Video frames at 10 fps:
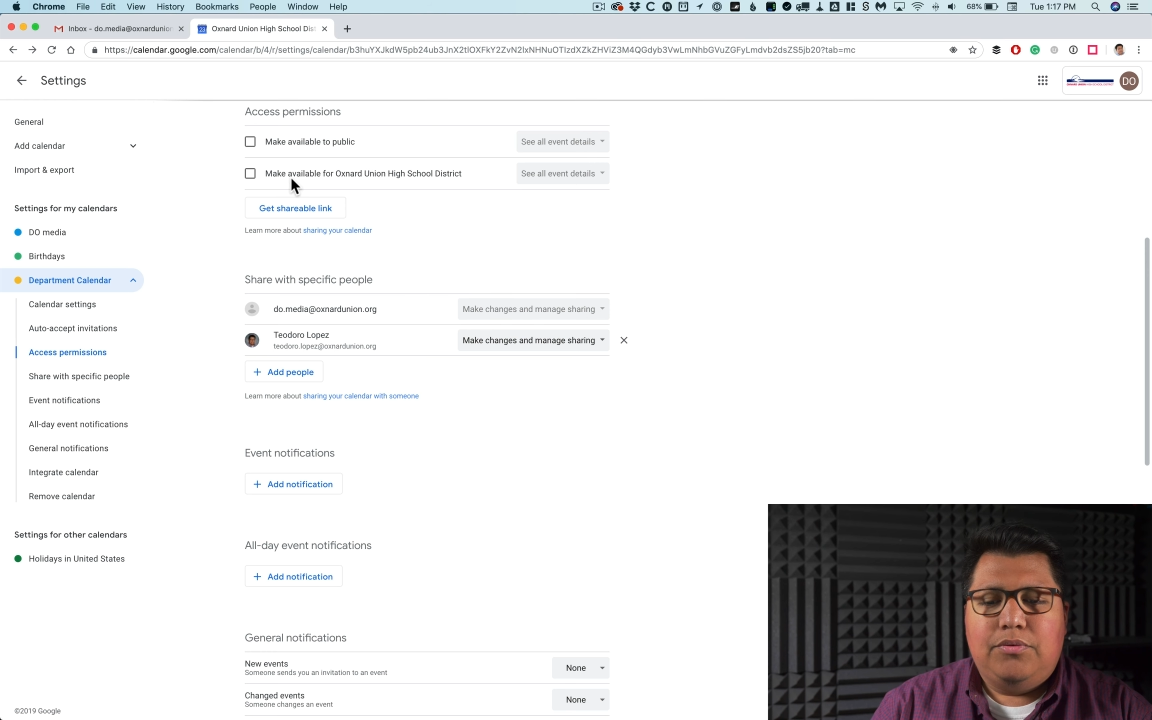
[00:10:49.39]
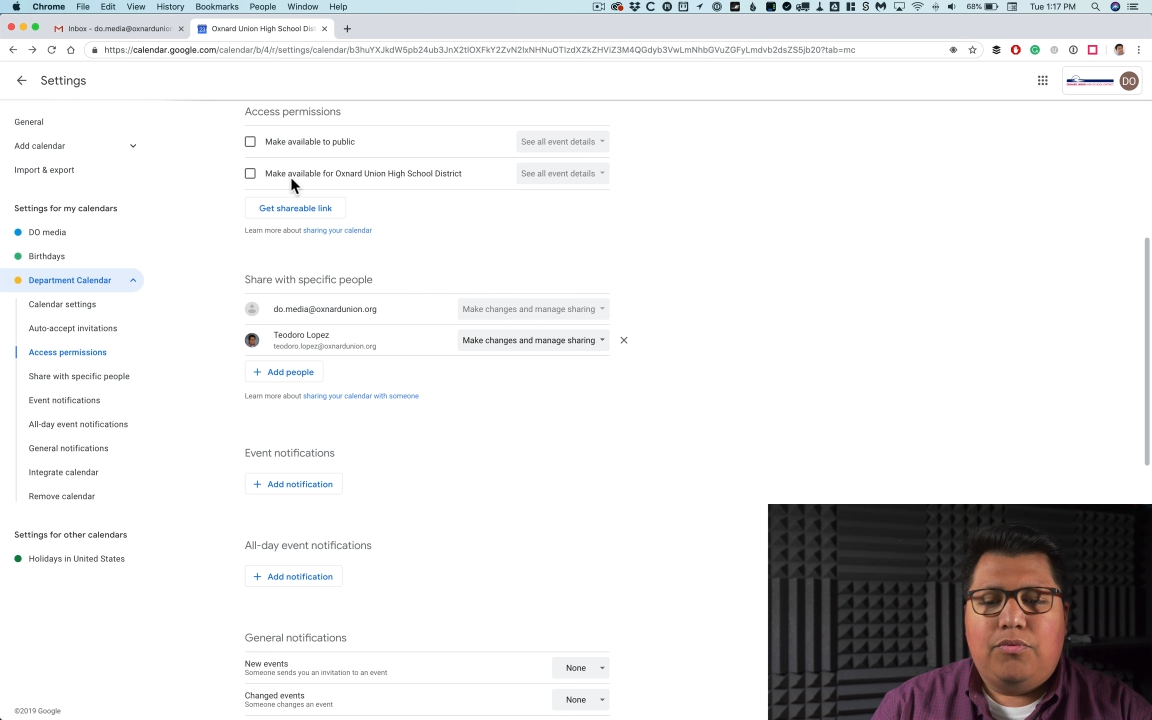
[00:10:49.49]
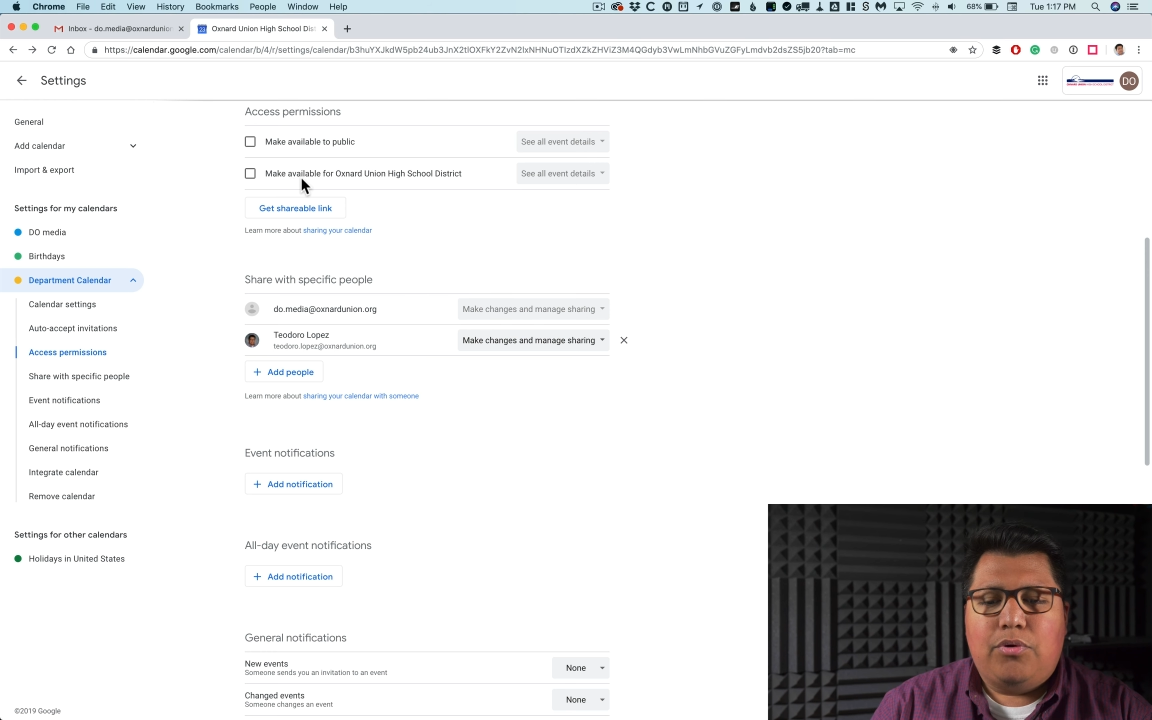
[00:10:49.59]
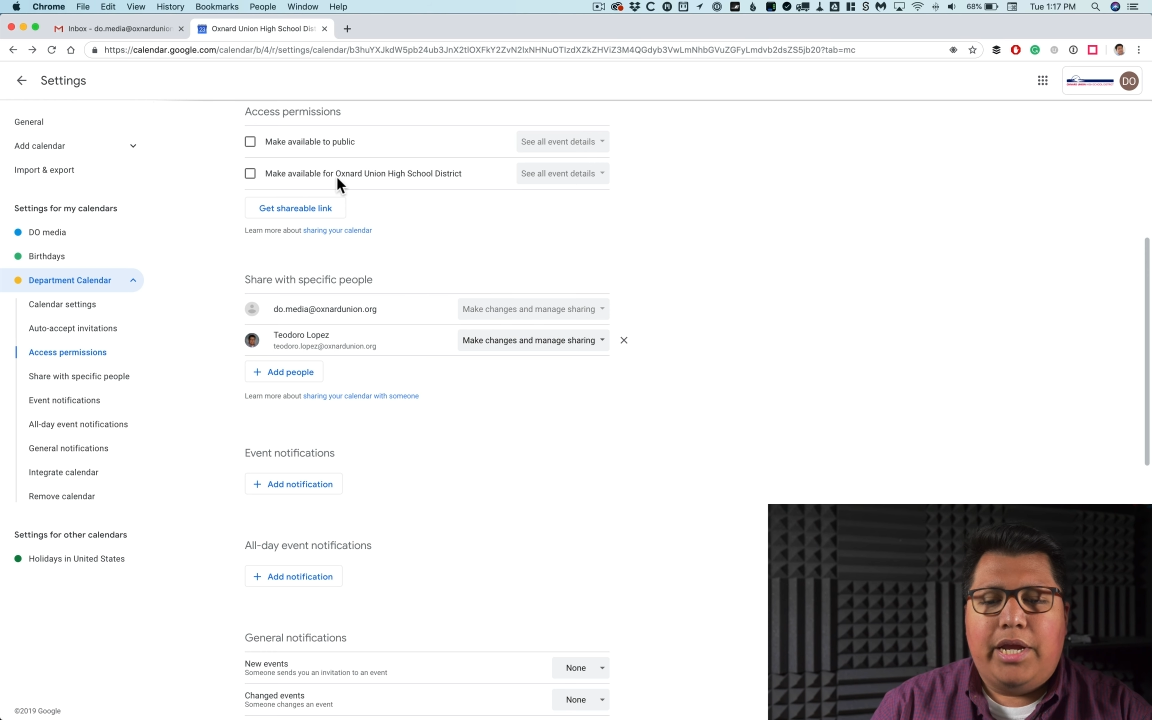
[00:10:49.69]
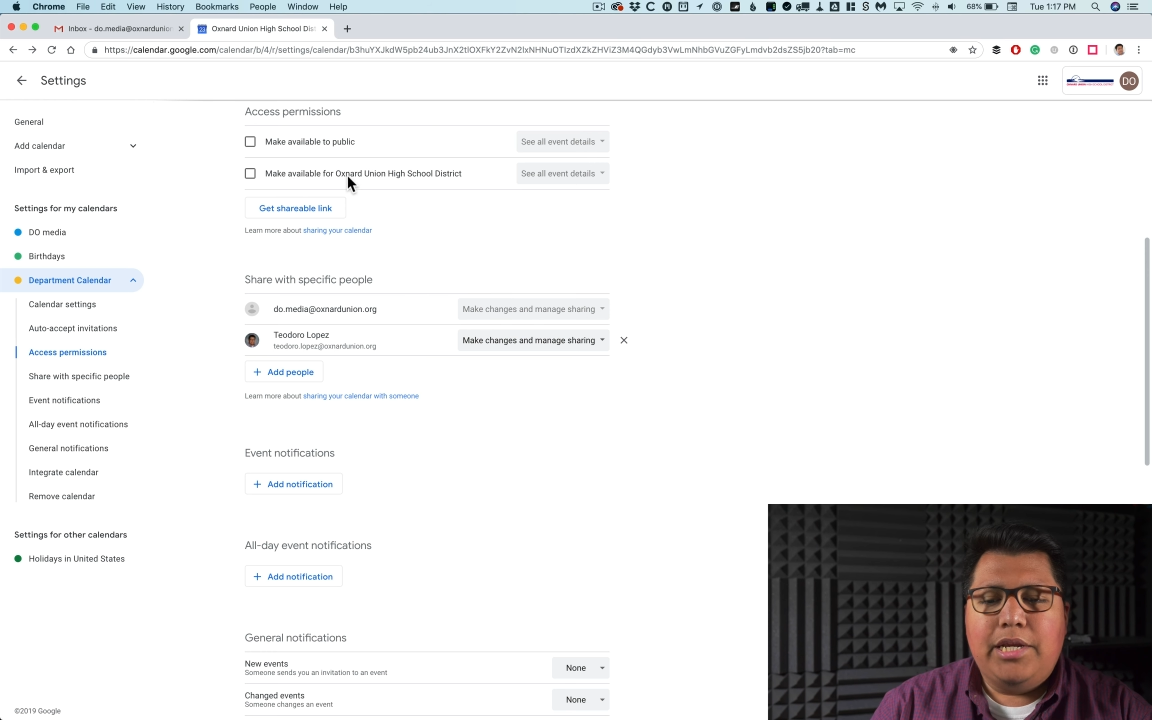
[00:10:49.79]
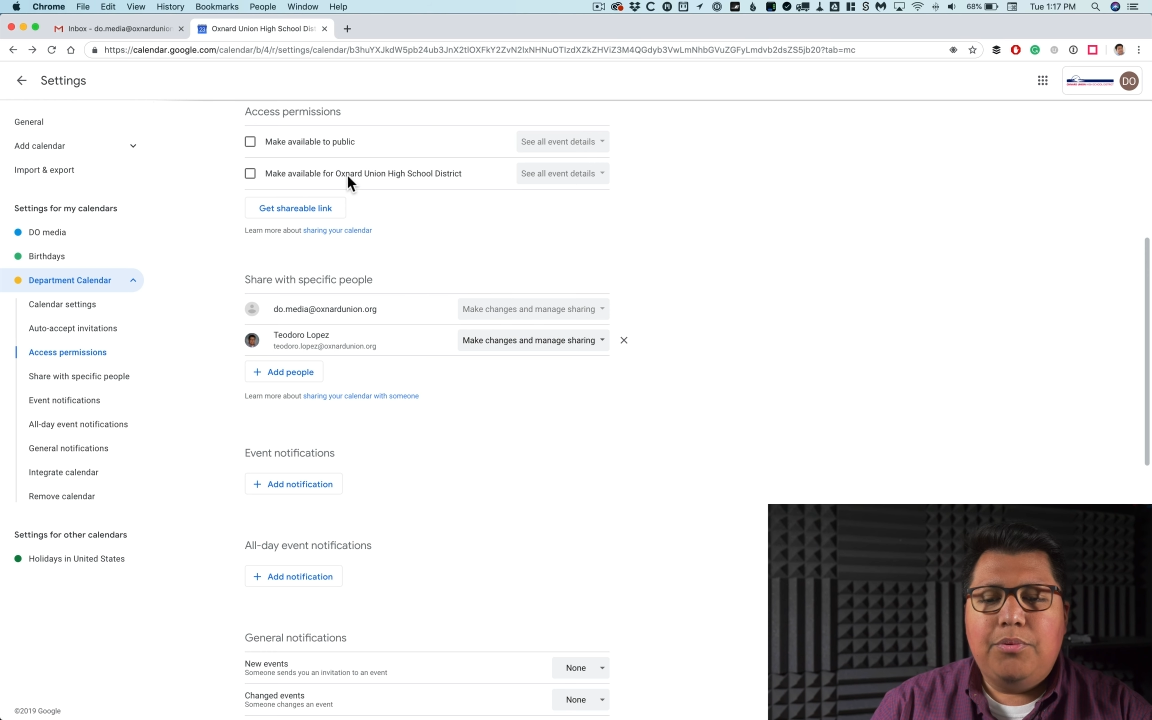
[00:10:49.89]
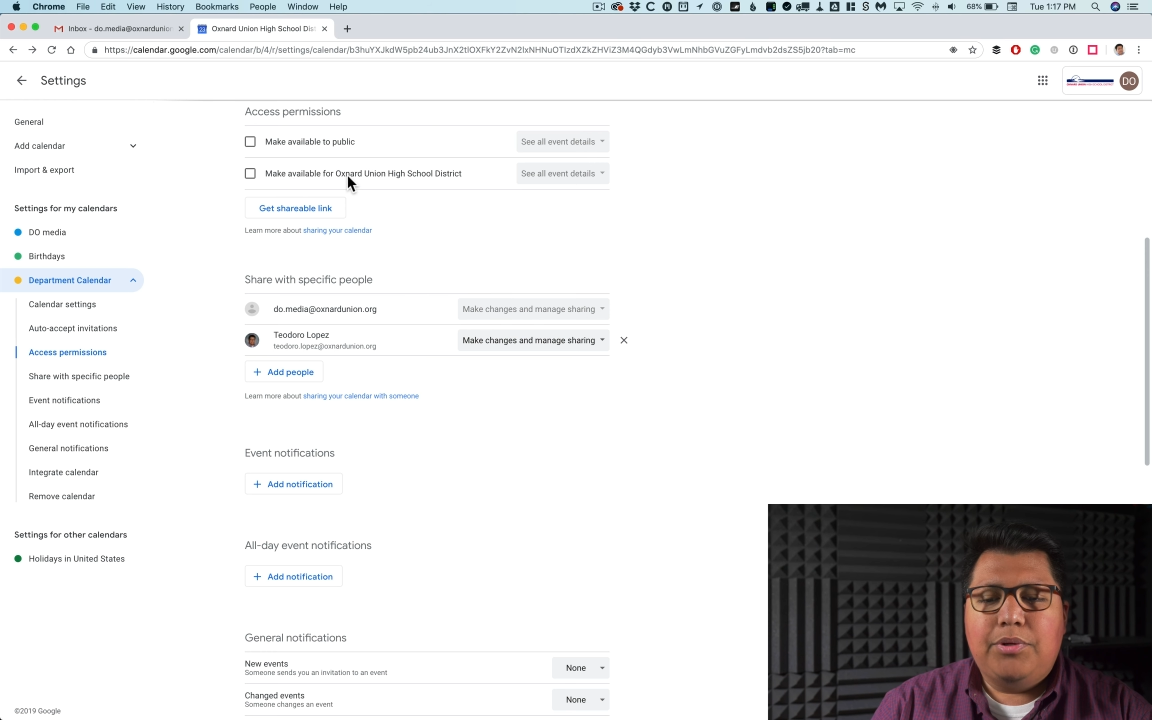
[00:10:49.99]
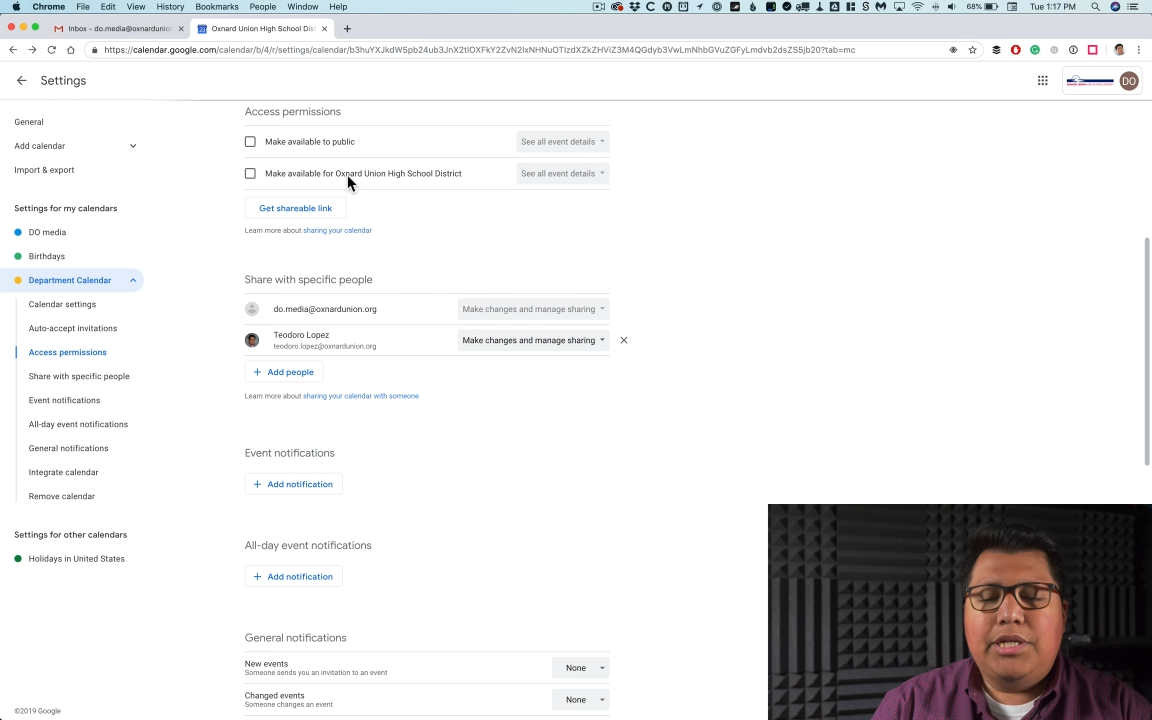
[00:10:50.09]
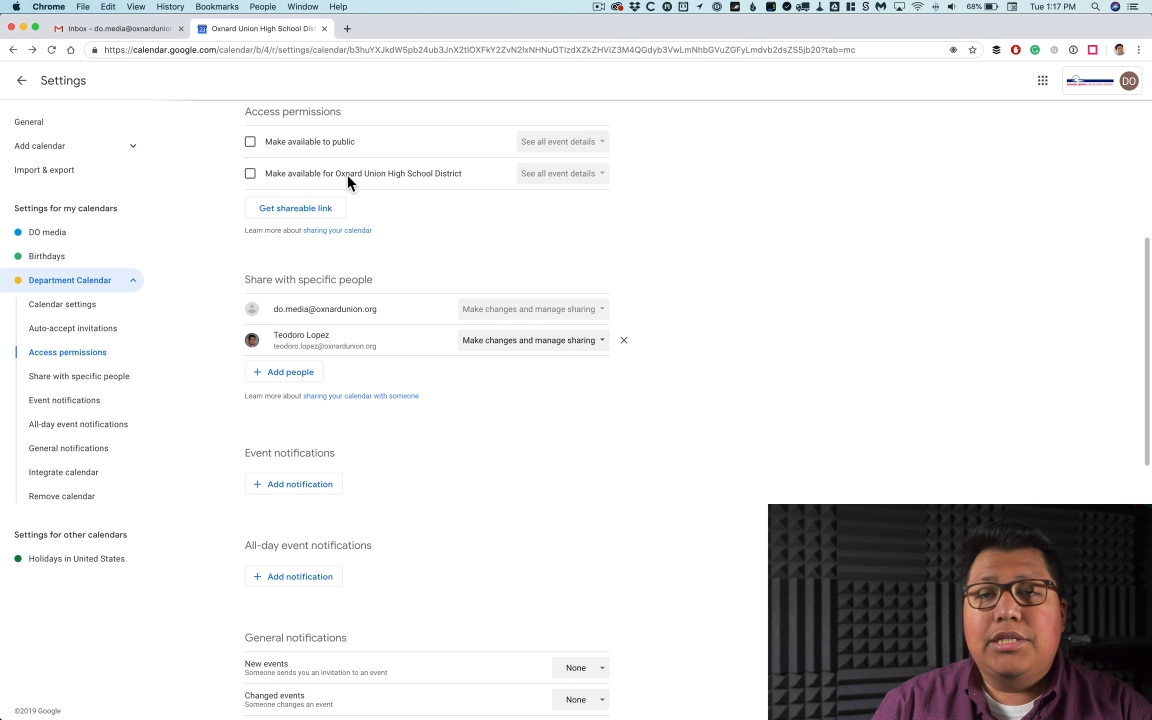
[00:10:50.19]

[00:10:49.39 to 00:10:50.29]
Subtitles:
for anyone in the